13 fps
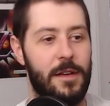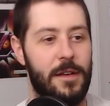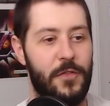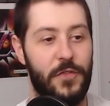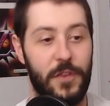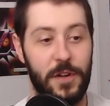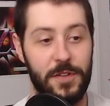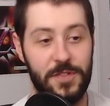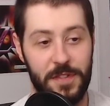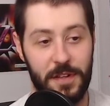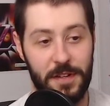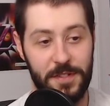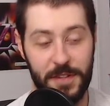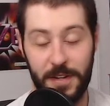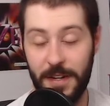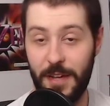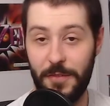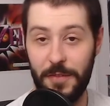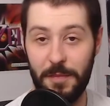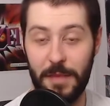First, I'll start out
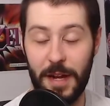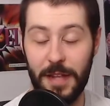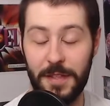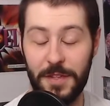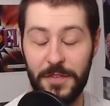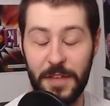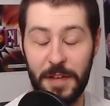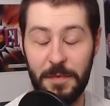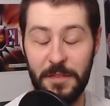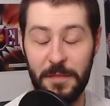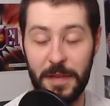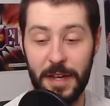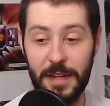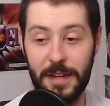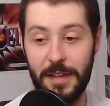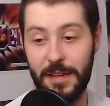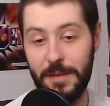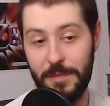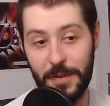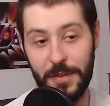with a mindless favorite of mine,
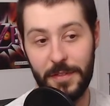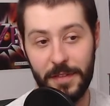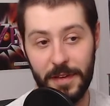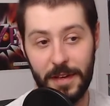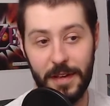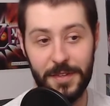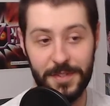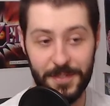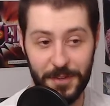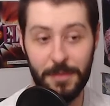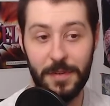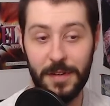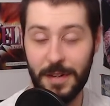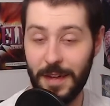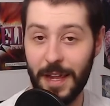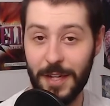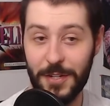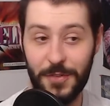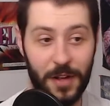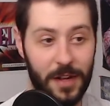both sober and
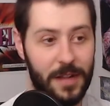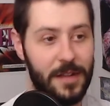drunk.